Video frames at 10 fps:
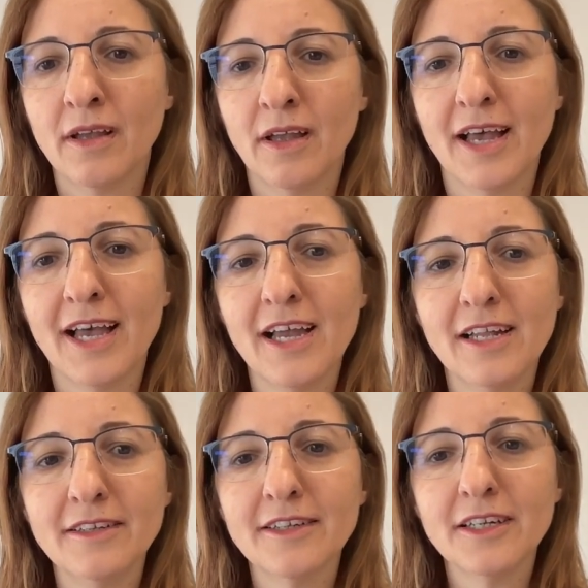
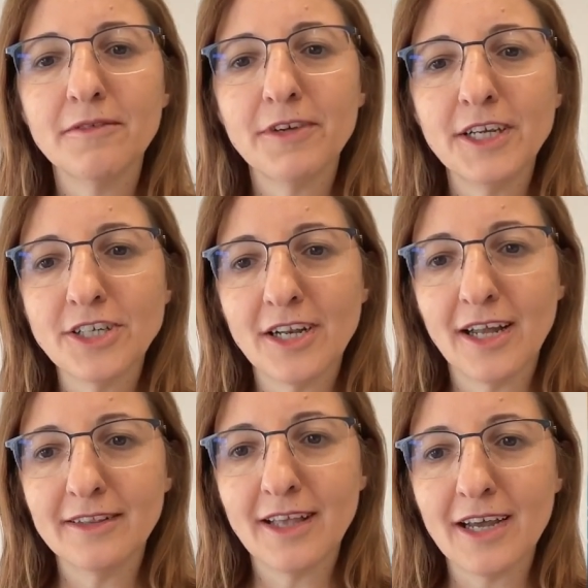And in an evasion
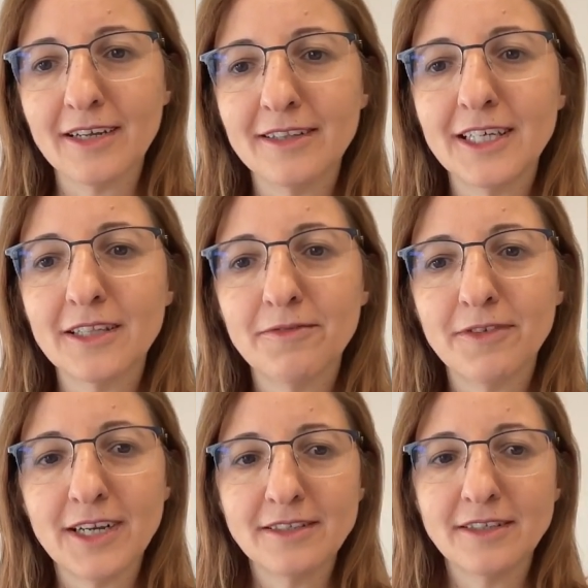attack, the
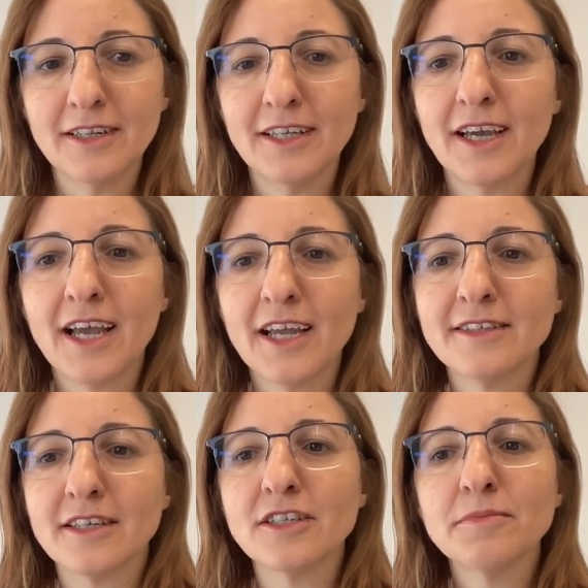adversary
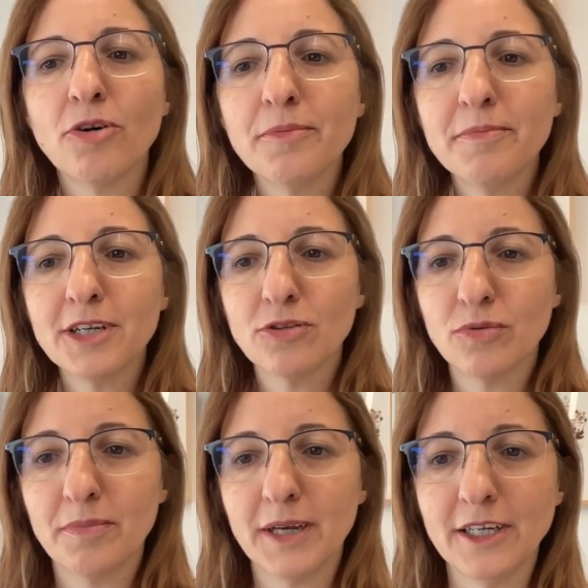adds a small
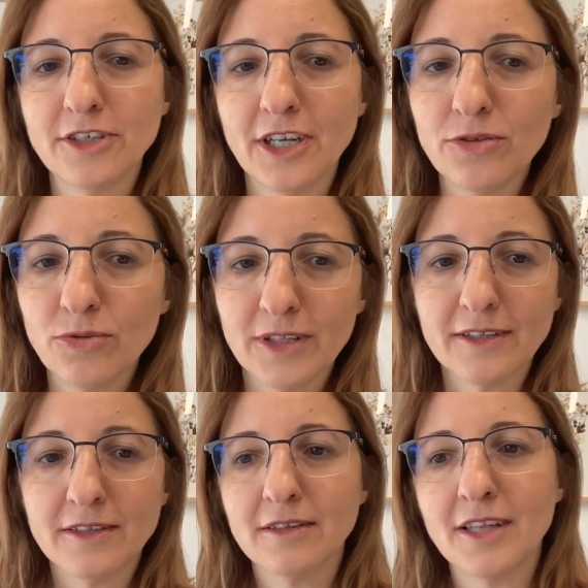perturbation to
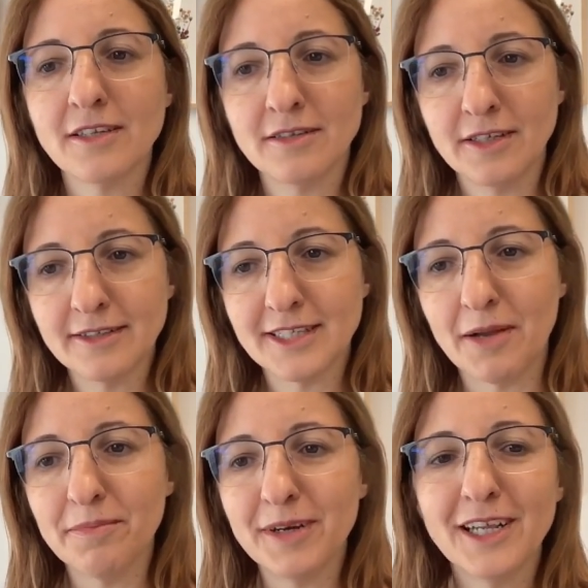the testing
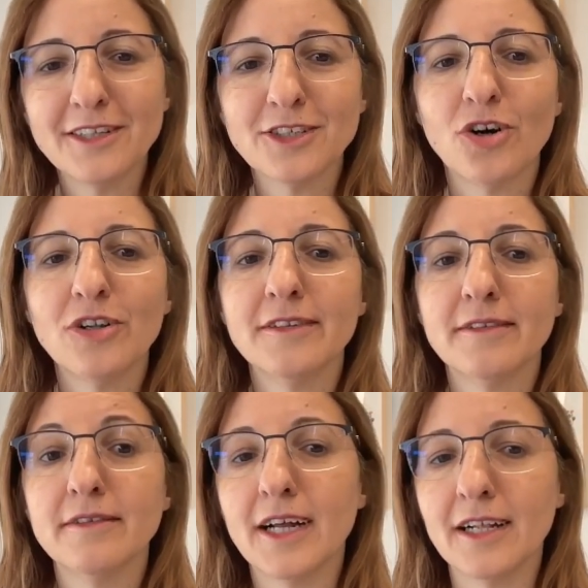sample, let's call it
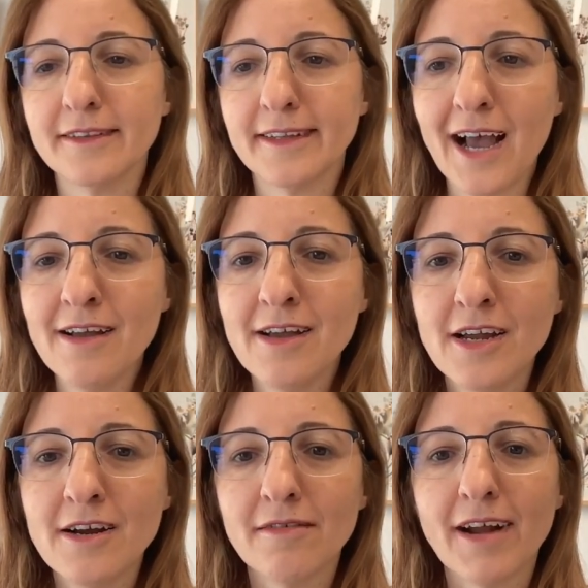delta,
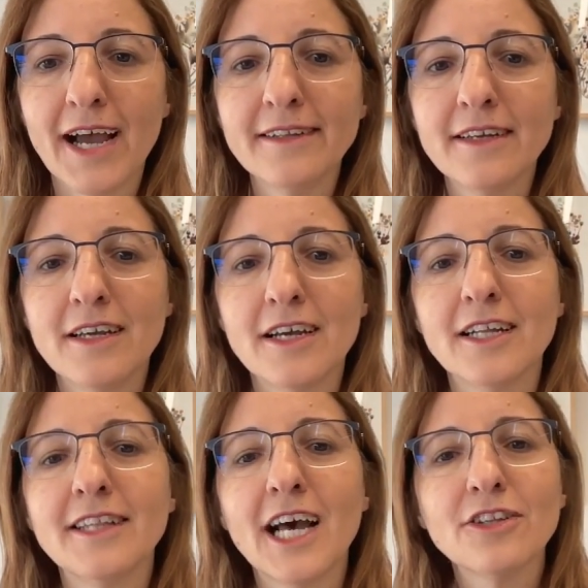right?
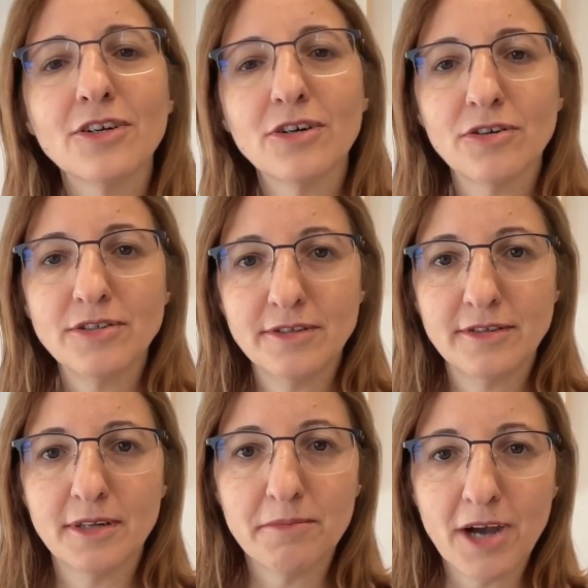And that causes
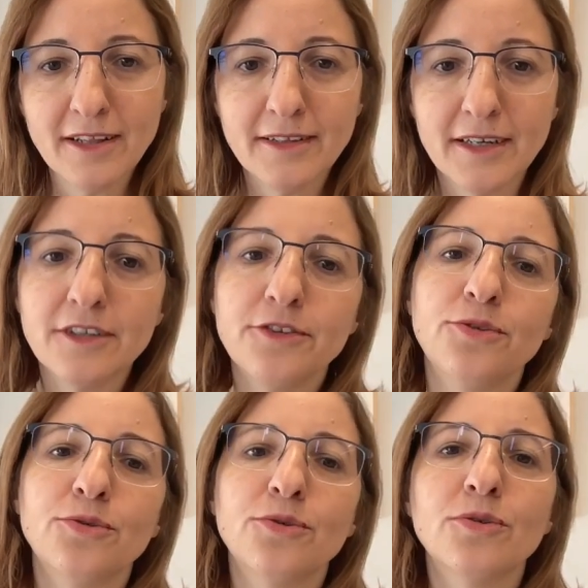the model
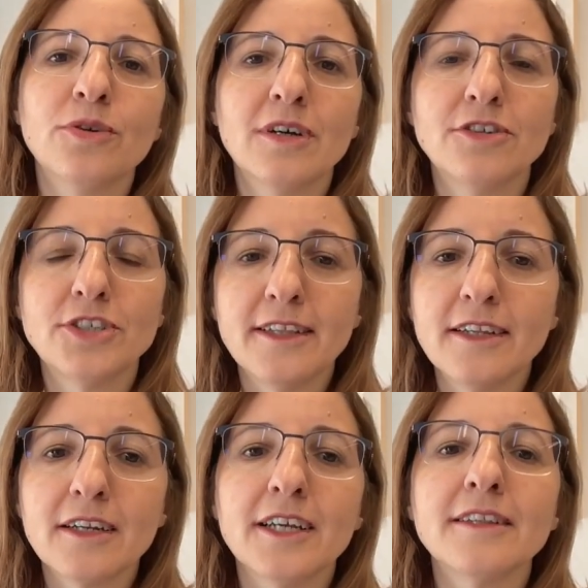to
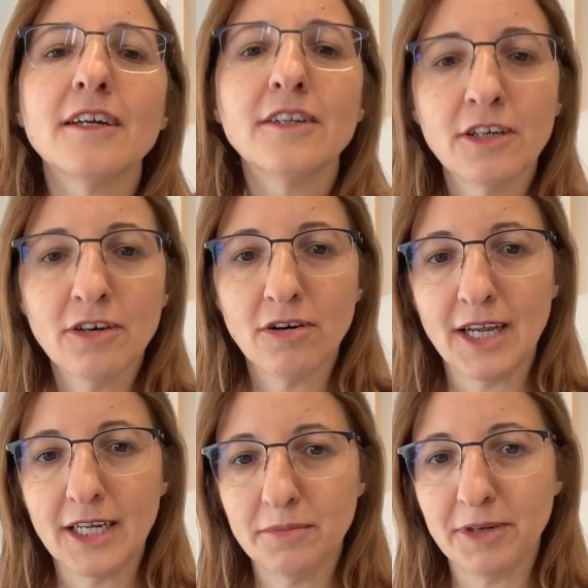generate an
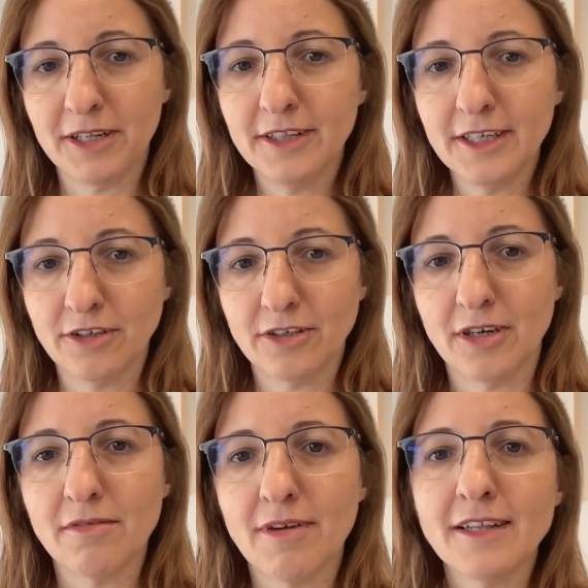incorrect
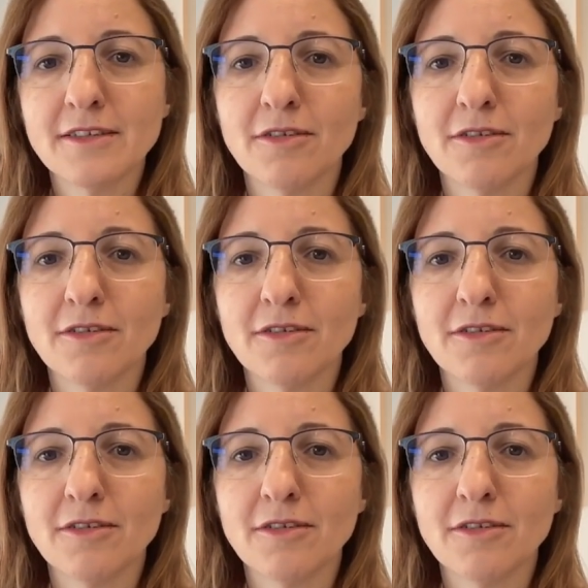prediction, right?